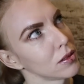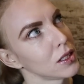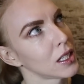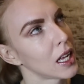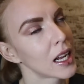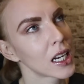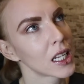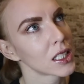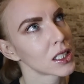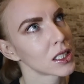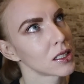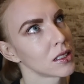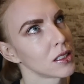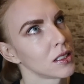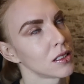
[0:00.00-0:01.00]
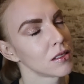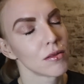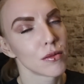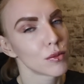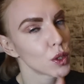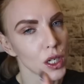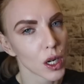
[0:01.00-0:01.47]
Is that English?
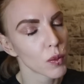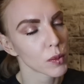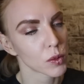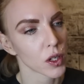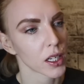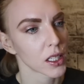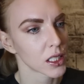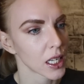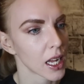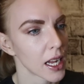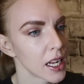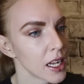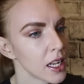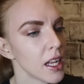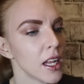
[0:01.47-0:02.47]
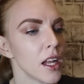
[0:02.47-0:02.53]
You know what I'm trying to say.